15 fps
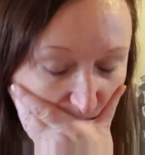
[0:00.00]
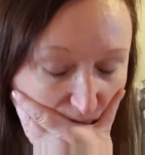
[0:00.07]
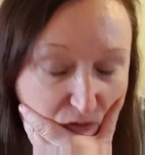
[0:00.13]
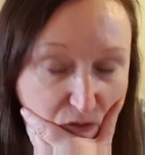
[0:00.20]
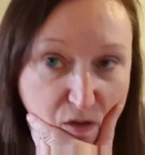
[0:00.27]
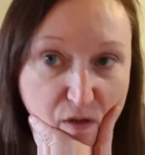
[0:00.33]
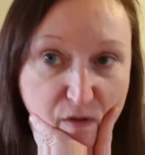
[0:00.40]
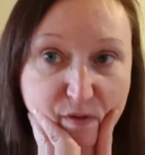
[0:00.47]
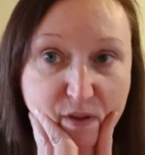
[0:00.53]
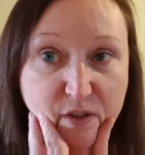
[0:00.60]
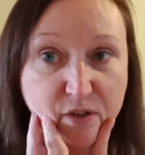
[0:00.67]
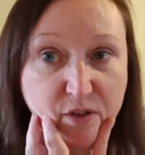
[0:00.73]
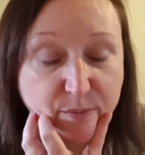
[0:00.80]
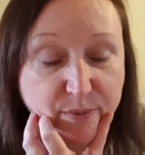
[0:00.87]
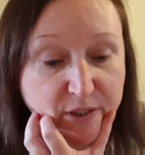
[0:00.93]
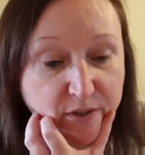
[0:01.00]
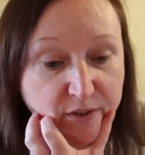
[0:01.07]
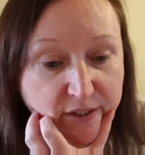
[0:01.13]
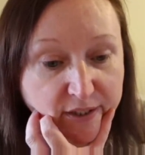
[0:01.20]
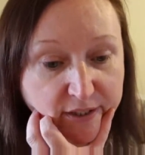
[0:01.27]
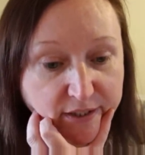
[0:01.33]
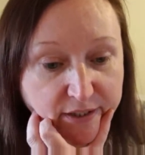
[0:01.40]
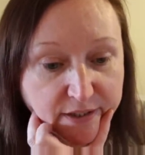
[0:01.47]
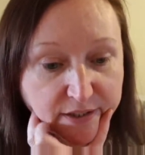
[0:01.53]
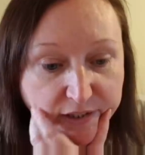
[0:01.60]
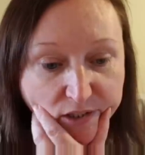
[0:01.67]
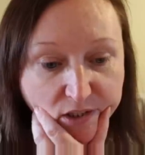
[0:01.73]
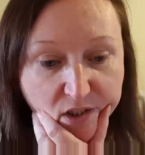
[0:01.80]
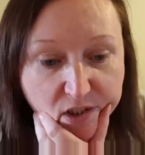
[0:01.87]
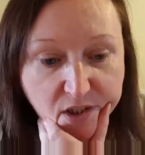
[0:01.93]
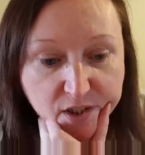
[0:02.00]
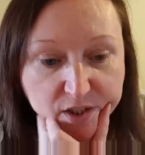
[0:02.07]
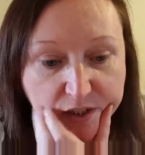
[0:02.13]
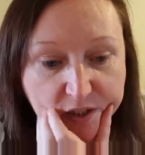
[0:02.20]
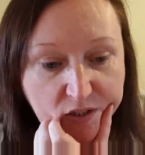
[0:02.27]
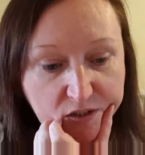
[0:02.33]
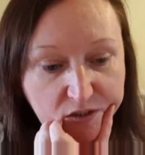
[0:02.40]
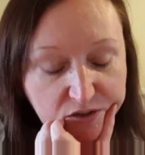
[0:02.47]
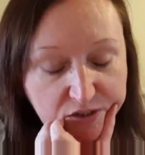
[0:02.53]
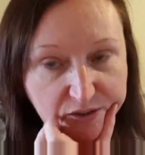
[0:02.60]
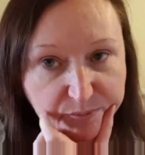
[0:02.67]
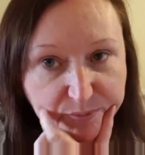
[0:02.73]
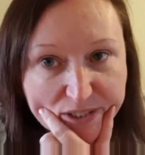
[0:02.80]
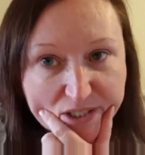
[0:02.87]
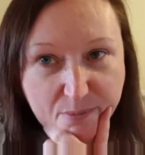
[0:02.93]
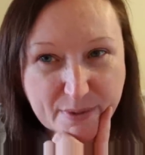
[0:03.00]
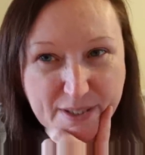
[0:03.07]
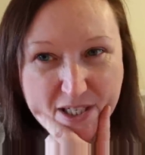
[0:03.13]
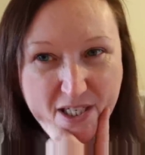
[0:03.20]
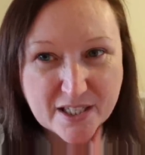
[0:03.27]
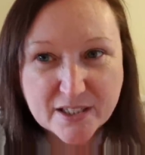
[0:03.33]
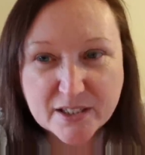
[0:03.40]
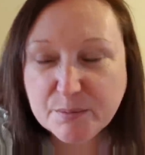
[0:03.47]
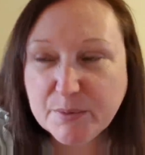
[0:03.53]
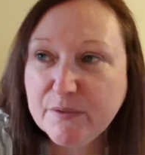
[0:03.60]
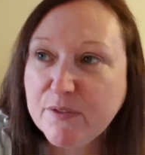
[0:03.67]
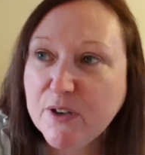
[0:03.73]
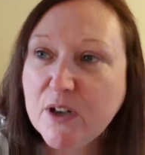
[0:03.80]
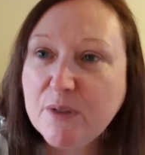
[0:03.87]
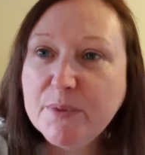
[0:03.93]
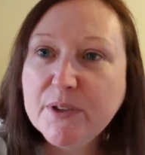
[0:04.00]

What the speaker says: So hopefully she'll be okay. She has been a bit like this before,